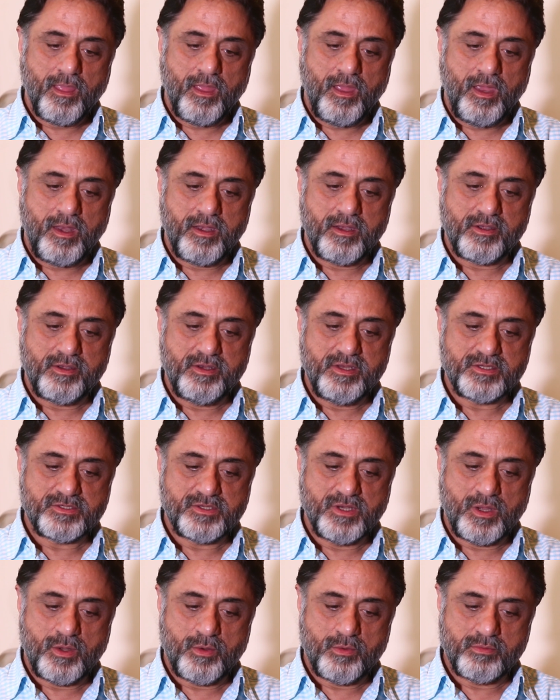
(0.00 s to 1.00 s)
And at least
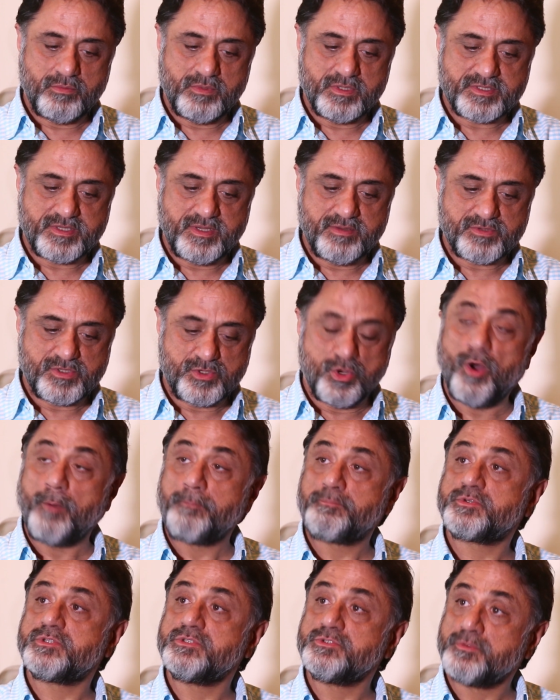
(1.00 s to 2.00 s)
now this gives an
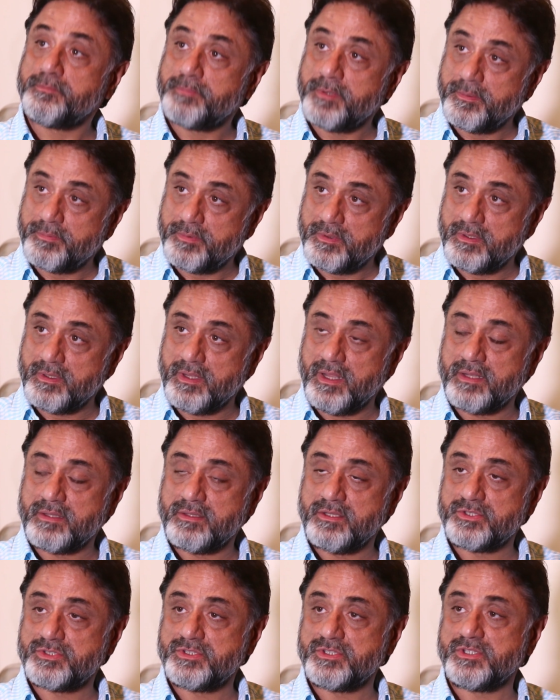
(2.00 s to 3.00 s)
option to people that
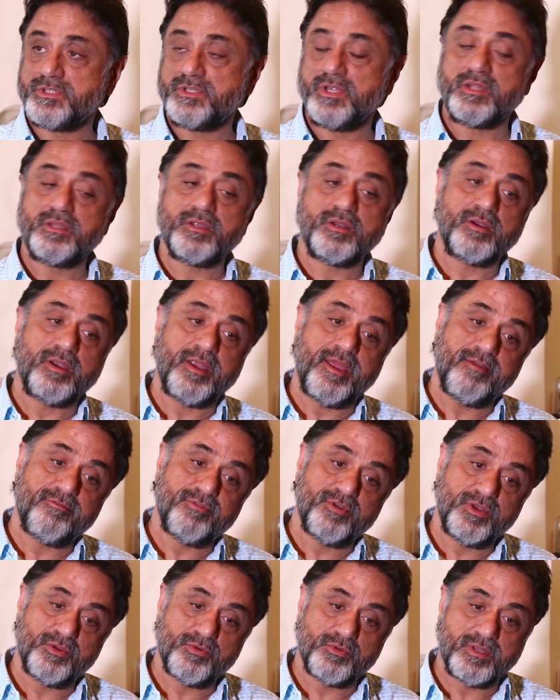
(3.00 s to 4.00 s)
this is another
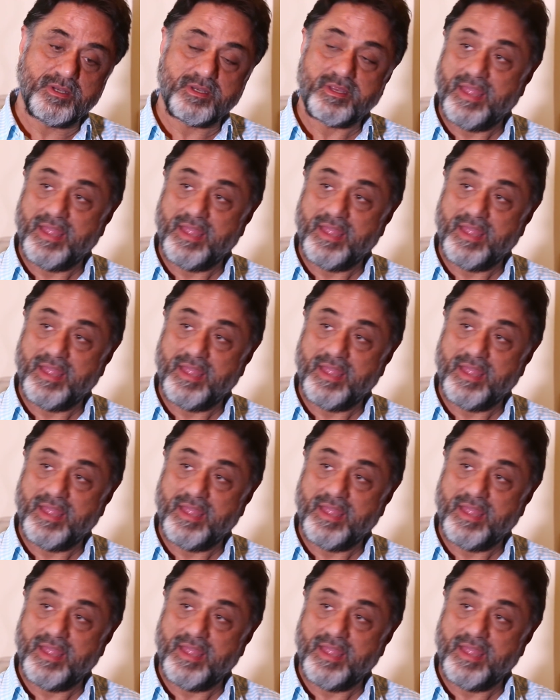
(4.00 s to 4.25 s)
avenue that